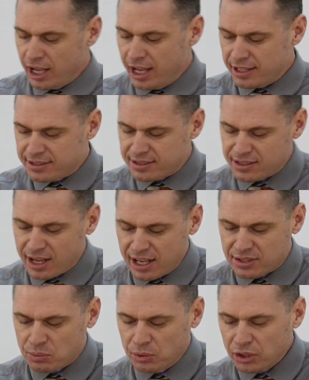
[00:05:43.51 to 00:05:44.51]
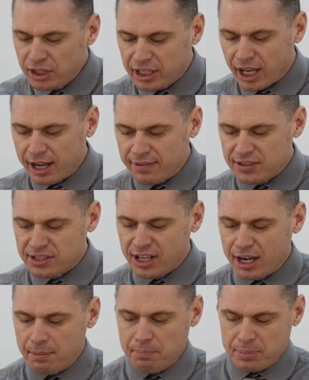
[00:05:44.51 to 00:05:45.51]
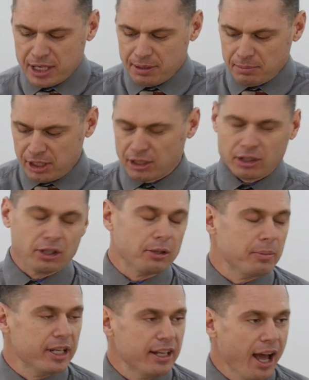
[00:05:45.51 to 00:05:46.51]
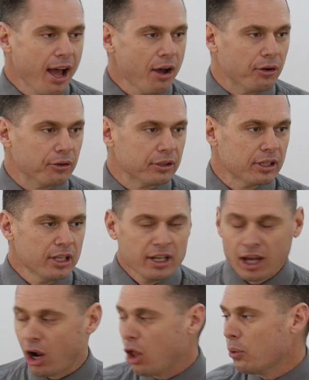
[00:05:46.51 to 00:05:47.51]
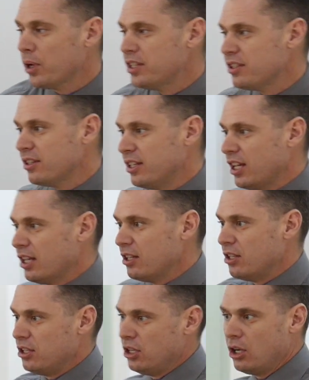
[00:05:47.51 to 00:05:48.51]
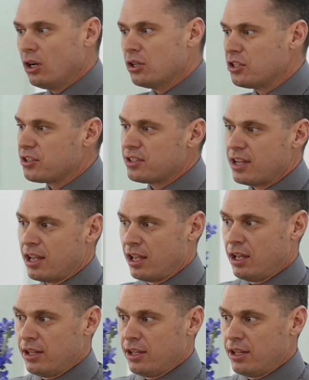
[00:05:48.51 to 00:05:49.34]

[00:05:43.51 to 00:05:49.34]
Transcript: It's it's really kind of just kind of beat me a little bit down all the way to the end of the year and just uh,